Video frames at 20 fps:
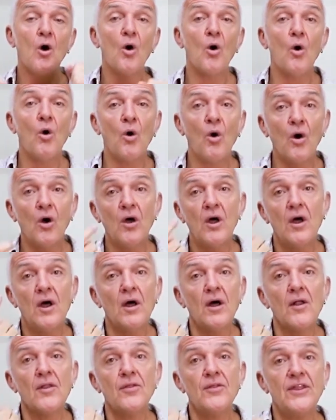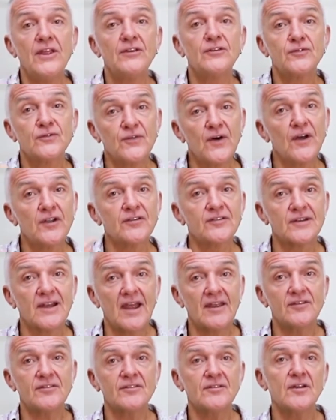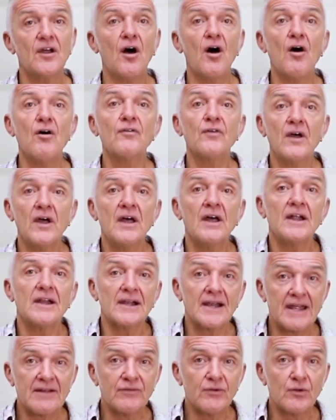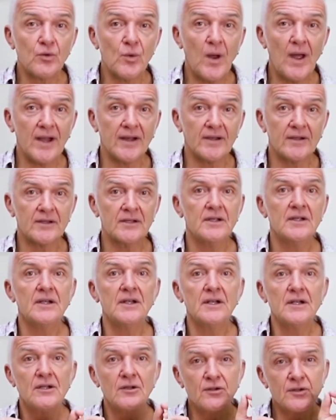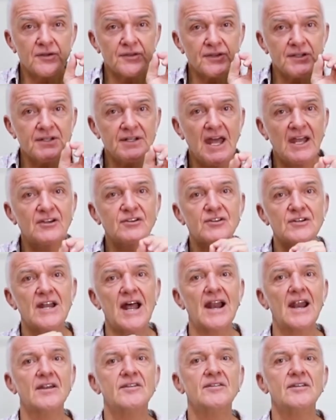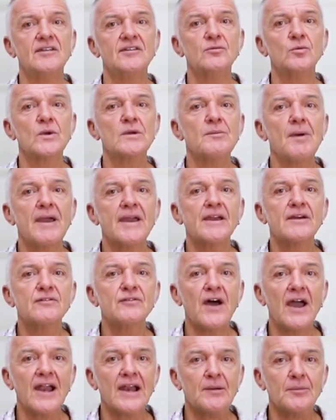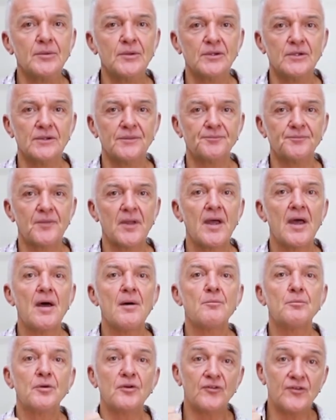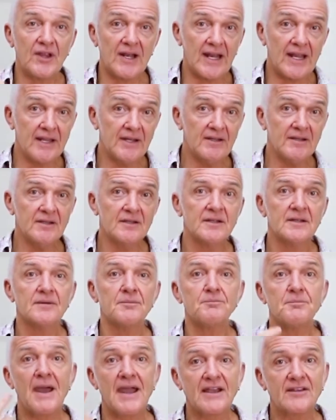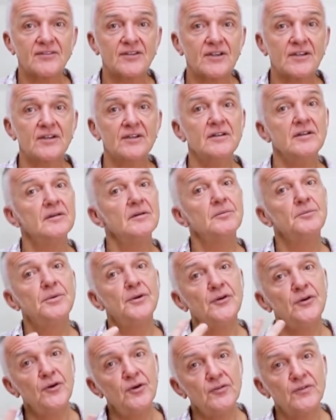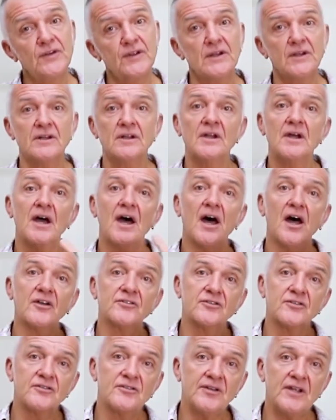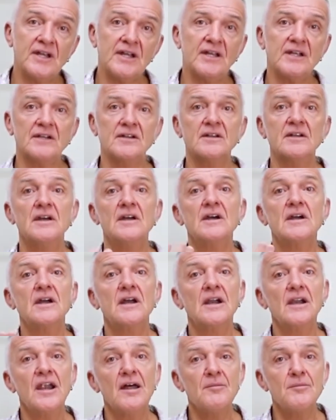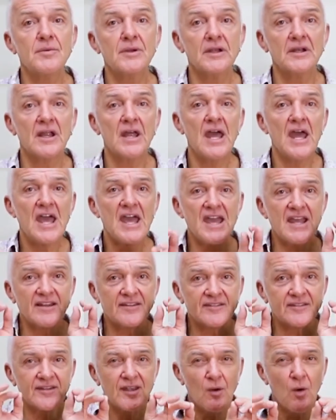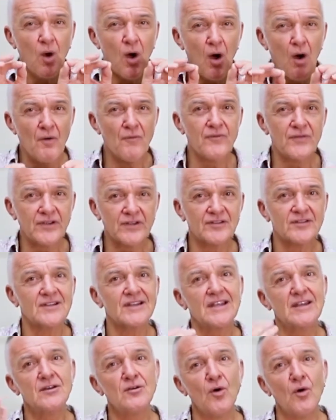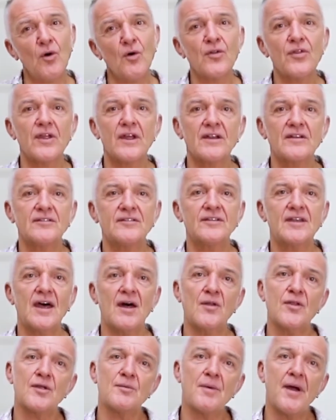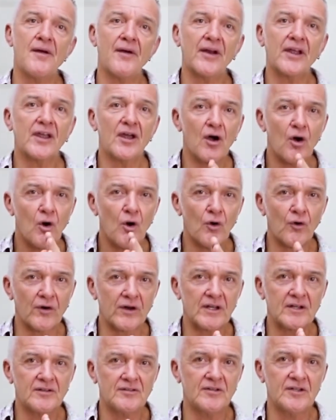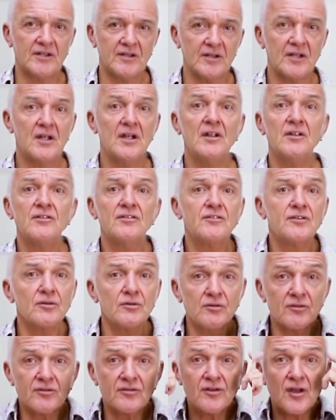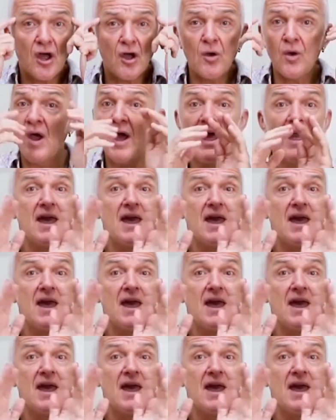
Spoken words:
Or this first lesson of Level 1. Look at the nationalities we make available. Brazilian, Mexican, Peruvian, Argentinian, Colombian. It's so obviously North and South America oriented. Students know